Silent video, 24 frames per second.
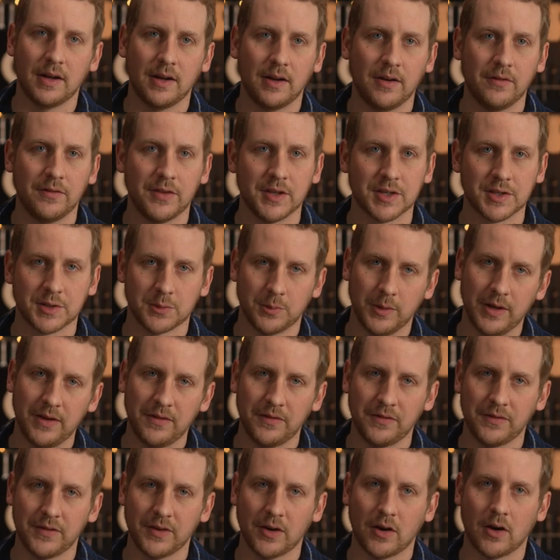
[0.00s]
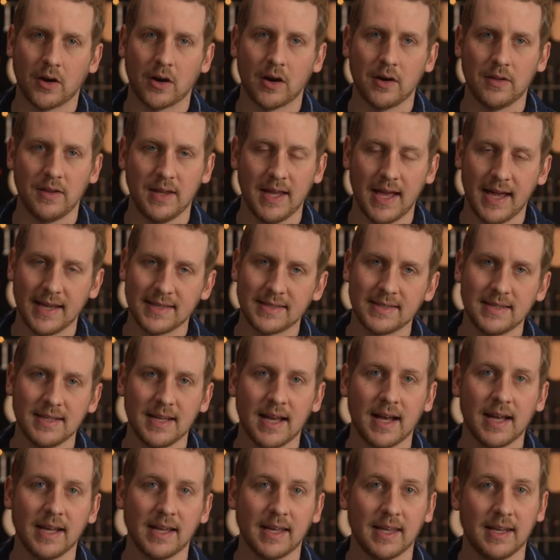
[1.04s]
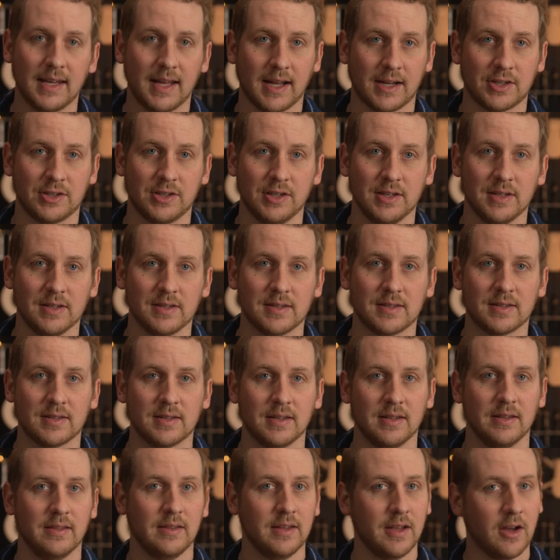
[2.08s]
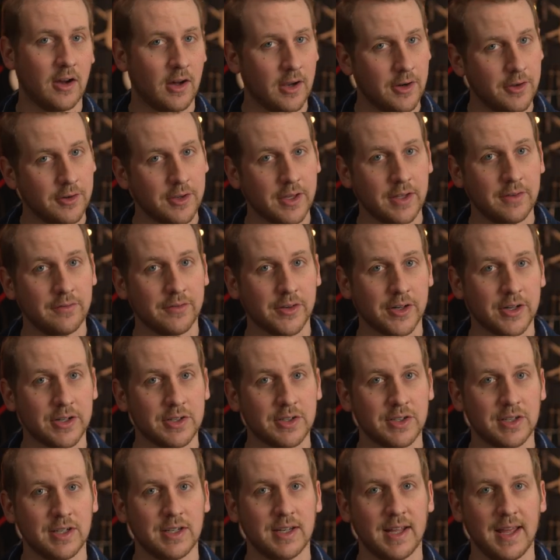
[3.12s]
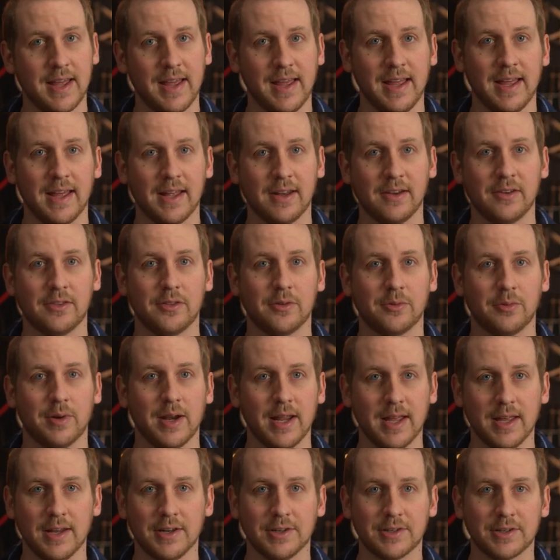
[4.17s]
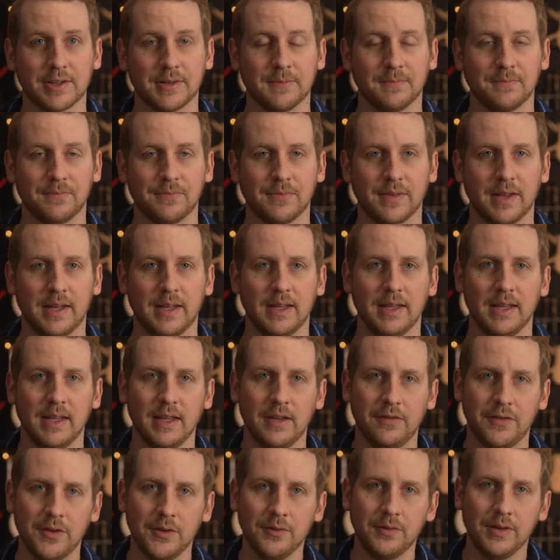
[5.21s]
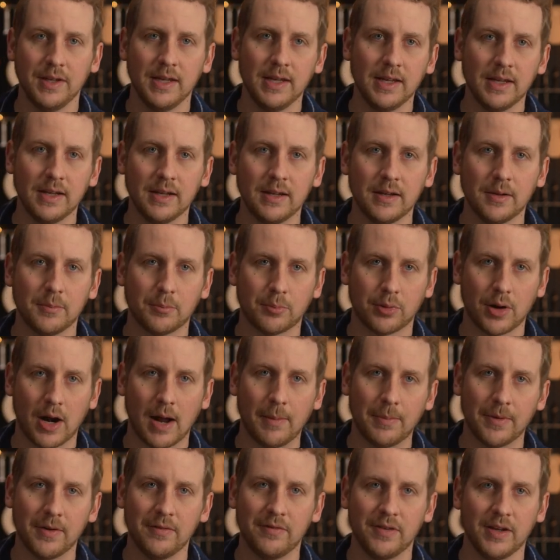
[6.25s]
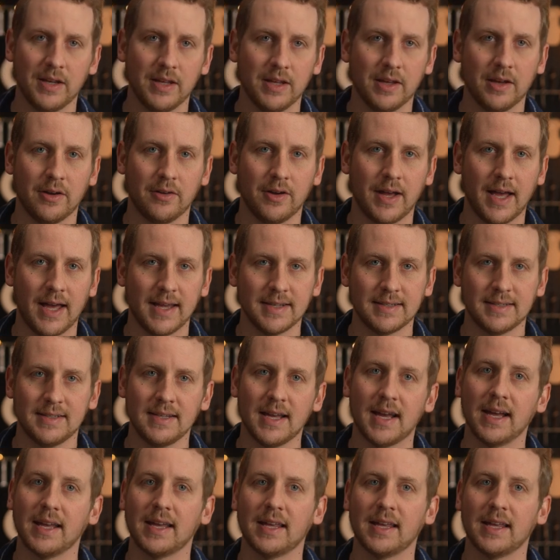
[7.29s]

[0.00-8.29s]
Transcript: of the Swift are the SDI connections, the auto conversion, and the range. If you need proper video, SDI